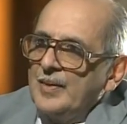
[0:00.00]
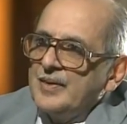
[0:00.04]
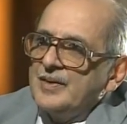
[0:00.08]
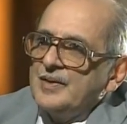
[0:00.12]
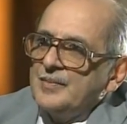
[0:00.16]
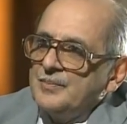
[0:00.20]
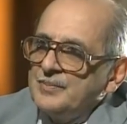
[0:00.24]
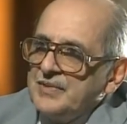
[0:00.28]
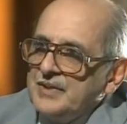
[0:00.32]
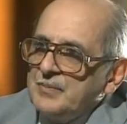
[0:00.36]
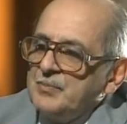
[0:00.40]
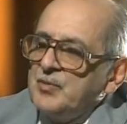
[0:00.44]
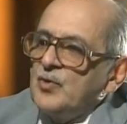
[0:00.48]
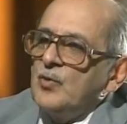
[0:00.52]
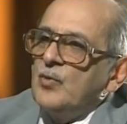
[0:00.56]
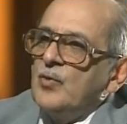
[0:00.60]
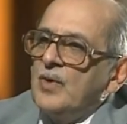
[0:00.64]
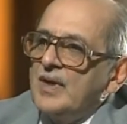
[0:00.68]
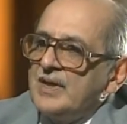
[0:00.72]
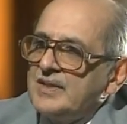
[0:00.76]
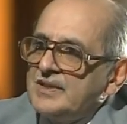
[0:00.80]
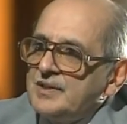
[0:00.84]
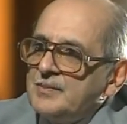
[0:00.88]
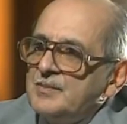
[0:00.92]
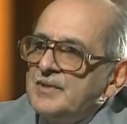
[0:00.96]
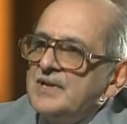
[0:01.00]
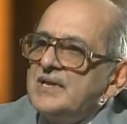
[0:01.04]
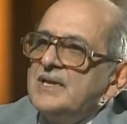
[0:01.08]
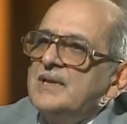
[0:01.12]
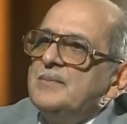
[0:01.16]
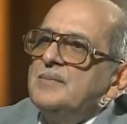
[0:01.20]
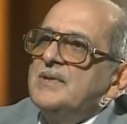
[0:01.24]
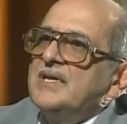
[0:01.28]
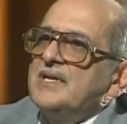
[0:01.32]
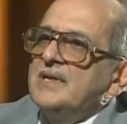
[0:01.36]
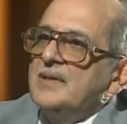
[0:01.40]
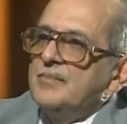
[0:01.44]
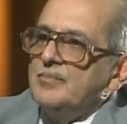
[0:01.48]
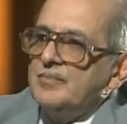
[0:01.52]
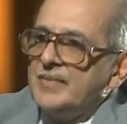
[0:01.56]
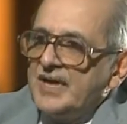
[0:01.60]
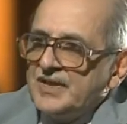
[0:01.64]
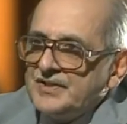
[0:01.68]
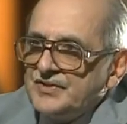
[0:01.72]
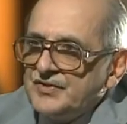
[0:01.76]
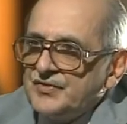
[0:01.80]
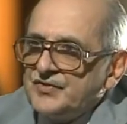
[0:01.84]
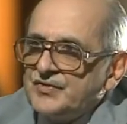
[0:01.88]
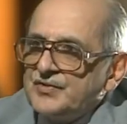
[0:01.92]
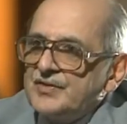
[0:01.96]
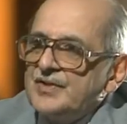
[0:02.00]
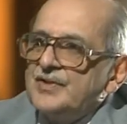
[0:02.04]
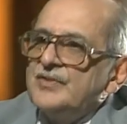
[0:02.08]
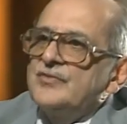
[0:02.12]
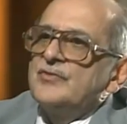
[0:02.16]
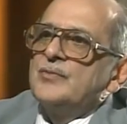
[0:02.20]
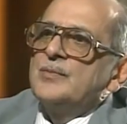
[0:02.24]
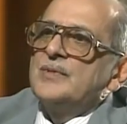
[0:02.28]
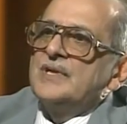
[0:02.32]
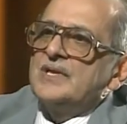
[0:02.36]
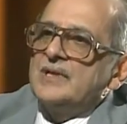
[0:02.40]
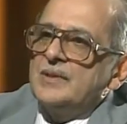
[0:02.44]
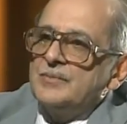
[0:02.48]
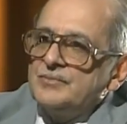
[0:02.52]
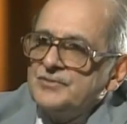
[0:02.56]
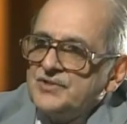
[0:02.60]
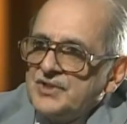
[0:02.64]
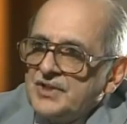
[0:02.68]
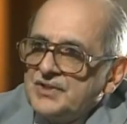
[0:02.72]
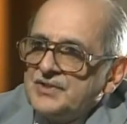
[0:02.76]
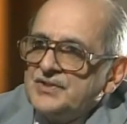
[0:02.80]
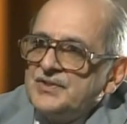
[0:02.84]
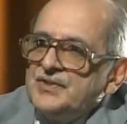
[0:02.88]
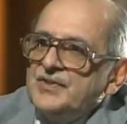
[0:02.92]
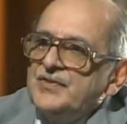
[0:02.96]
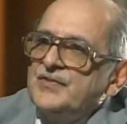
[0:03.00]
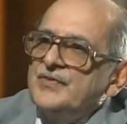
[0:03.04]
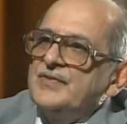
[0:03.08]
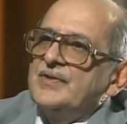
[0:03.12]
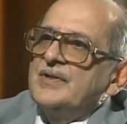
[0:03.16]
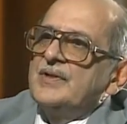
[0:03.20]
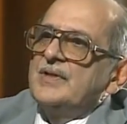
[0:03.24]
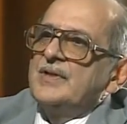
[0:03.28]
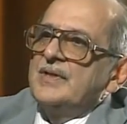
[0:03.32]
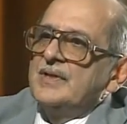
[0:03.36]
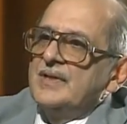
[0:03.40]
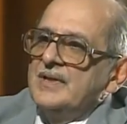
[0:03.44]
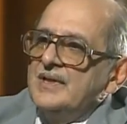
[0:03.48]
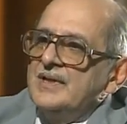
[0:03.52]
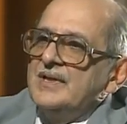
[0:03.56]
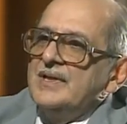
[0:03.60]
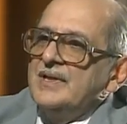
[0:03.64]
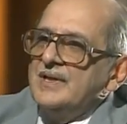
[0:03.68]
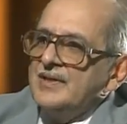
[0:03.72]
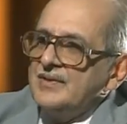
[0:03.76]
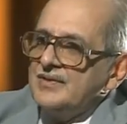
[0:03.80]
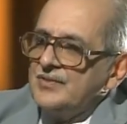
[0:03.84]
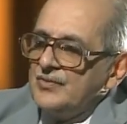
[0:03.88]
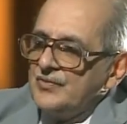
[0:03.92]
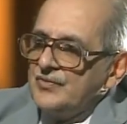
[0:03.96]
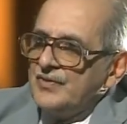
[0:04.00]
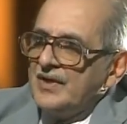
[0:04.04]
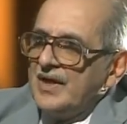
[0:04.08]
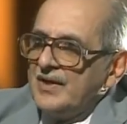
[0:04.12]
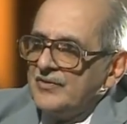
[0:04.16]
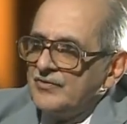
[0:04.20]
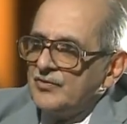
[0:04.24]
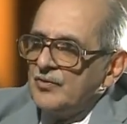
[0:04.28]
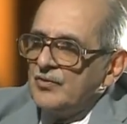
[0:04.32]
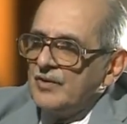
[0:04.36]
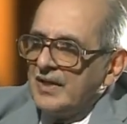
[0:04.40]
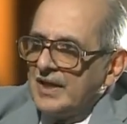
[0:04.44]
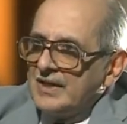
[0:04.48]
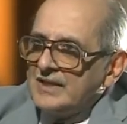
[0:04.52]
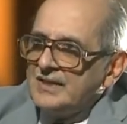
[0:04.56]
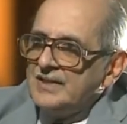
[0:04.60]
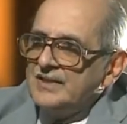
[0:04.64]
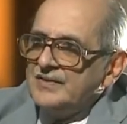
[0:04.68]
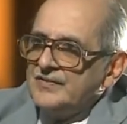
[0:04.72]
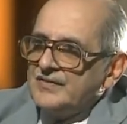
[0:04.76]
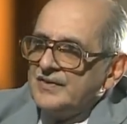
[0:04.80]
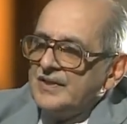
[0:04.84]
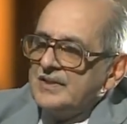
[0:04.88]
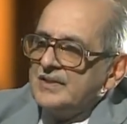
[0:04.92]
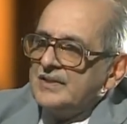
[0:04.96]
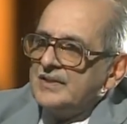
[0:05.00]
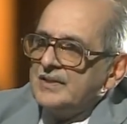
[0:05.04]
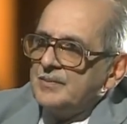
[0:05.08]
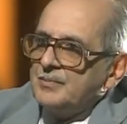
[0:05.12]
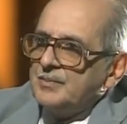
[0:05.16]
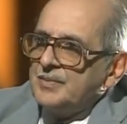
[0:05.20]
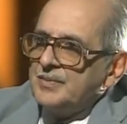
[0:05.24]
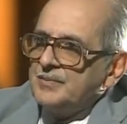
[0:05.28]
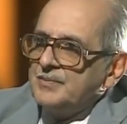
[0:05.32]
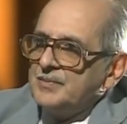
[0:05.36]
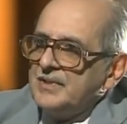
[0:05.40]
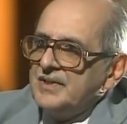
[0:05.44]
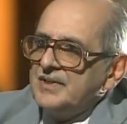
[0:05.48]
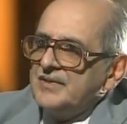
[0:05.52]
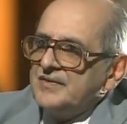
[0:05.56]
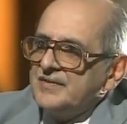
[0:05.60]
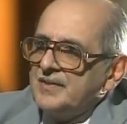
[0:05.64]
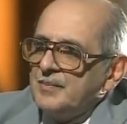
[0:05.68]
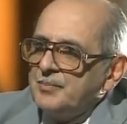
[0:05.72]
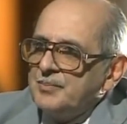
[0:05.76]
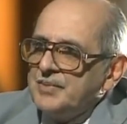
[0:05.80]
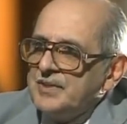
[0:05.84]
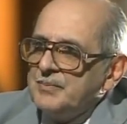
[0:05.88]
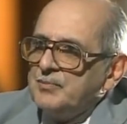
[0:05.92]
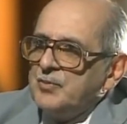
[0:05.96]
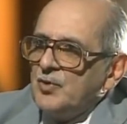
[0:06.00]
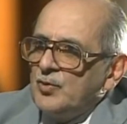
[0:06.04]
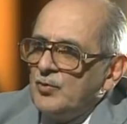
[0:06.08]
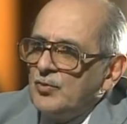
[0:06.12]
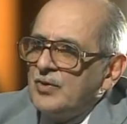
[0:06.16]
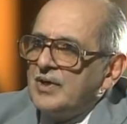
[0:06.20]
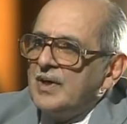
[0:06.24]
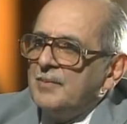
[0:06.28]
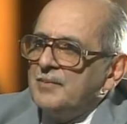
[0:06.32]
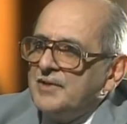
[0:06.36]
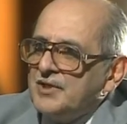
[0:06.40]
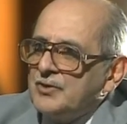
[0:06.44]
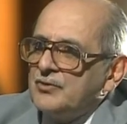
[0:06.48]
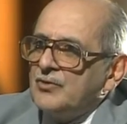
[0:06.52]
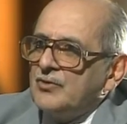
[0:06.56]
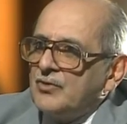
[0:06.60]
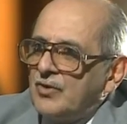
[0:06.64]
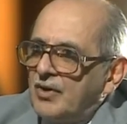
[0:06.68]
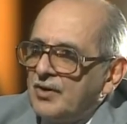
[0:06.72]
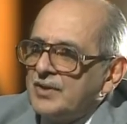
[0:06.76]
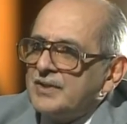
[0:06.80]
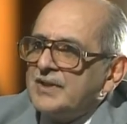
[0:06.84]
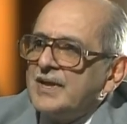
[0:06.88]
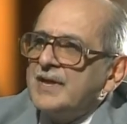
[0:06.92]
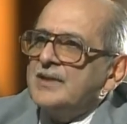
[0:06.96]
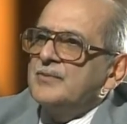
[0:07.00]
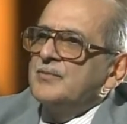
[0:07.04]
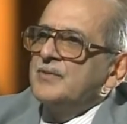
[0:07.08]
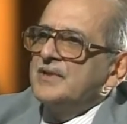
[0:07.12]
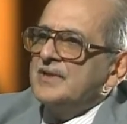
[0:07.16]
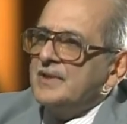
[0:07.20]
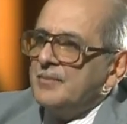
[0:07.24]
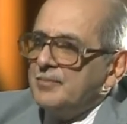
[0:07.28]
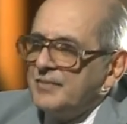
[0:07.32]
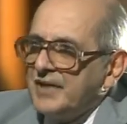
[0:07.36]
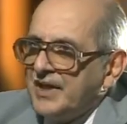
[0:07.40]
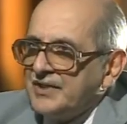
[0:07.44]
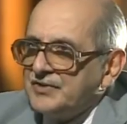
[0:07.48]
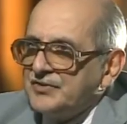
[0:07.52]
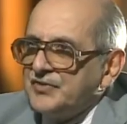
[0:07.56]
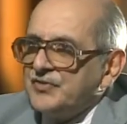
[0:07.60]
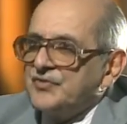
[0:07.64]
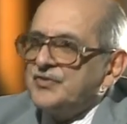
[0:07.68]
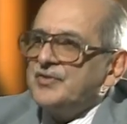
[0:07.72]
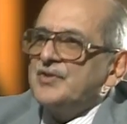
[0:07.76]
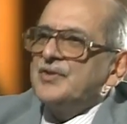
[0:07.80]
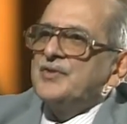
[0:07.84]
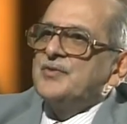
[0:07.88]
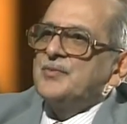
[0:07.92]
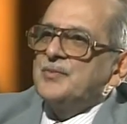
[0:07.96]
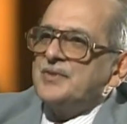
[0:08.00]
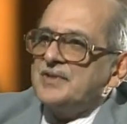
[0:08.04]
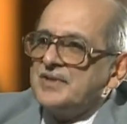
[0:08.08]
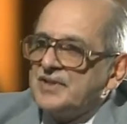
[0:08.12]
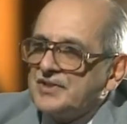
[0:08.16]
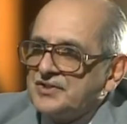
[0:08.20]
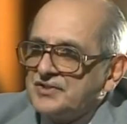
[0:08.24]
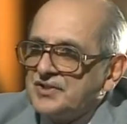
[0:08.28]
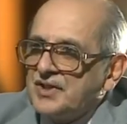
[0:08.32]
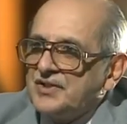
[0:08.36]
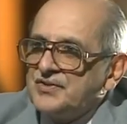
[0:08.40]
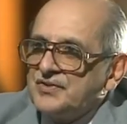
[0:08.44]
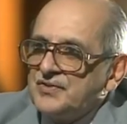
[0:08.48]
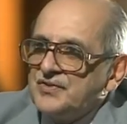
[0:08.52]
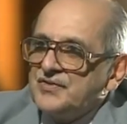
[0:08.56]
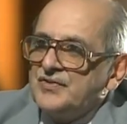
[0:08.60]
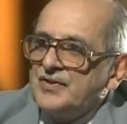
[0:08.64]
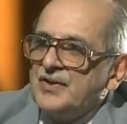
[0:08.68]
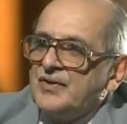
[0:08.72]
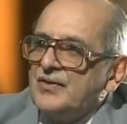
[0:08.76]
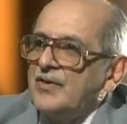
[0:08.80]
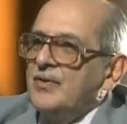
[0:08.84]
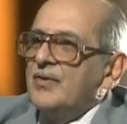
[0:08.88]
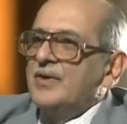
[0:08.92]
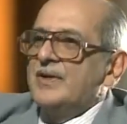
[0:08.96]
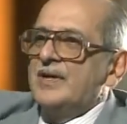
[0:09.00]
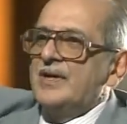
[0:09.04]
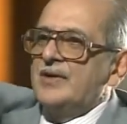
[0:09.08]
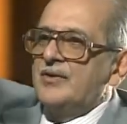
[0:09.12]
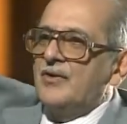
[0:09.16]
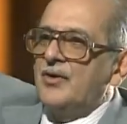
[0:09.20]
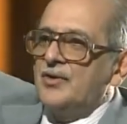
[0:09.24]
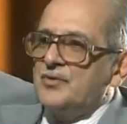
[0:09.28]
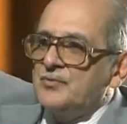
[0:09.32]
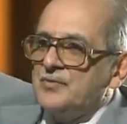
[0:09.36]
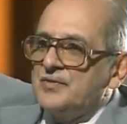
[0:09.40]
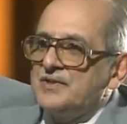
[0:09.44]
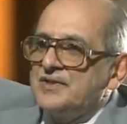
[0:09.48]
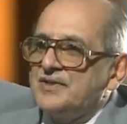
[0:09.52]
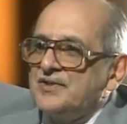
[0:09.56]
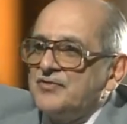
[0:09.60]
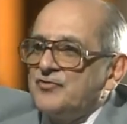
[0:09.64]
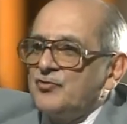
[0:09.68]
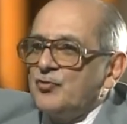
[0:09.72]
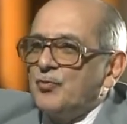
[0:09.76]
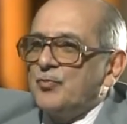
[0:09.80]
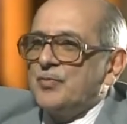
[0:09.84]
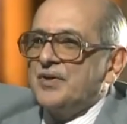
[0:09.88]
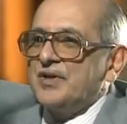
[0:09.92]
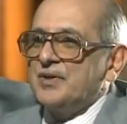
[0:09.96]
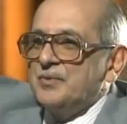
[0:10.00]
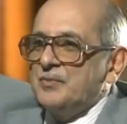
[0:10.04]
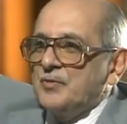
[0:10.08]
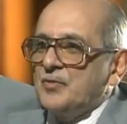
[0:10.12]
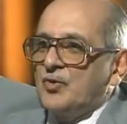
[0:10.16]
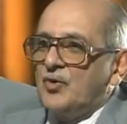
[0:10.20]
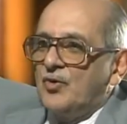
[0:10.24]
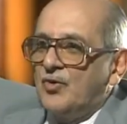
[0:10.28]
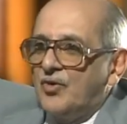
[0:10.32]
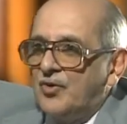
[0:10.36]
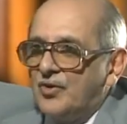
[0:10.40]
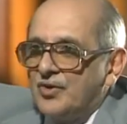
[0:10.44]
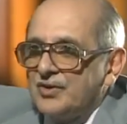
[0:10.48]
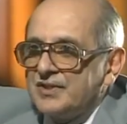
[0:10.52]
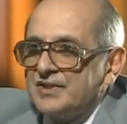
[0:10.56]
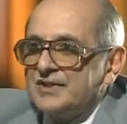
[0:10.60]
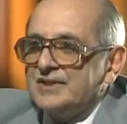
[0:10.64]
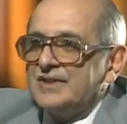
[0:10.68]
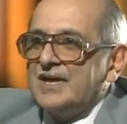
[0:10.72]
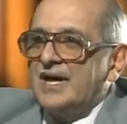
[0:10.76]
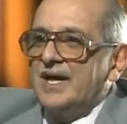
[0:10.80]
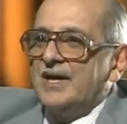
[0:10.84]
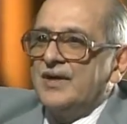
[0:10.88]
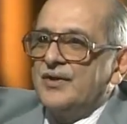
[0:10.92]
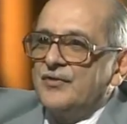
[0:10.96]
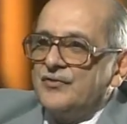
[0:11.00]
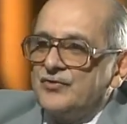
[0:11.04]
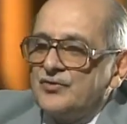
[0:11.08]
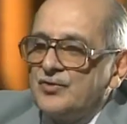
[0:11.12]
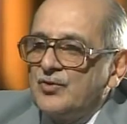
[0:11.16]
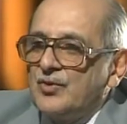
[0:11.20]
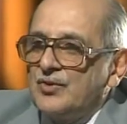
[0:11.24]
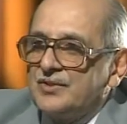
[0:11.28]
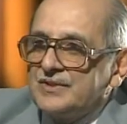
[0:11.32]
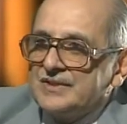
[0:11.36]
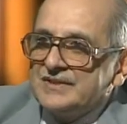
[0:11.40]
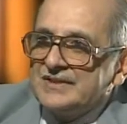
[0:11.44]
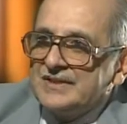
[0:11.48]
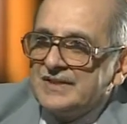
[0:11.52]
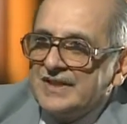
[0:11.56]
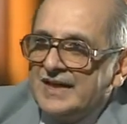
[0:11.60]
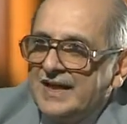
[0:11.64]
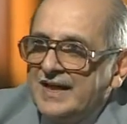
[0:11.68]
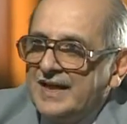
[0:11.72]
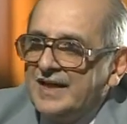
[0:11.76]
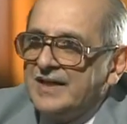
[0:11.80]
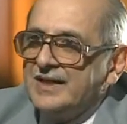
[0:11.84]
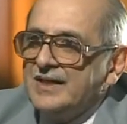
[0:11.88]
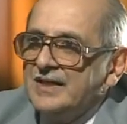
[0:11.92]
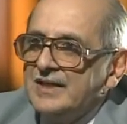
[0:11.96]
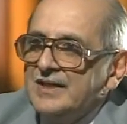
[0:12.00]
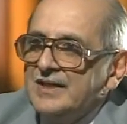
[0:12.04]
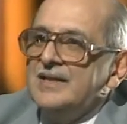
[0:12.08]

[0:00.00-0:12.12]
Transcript: The people who ultimately become magistrates, who become judges. And you see, as you rightly said, it's the people who come into contact with the magistrates, with the judges and all that, not with the Supreme Court and the highest court in the land.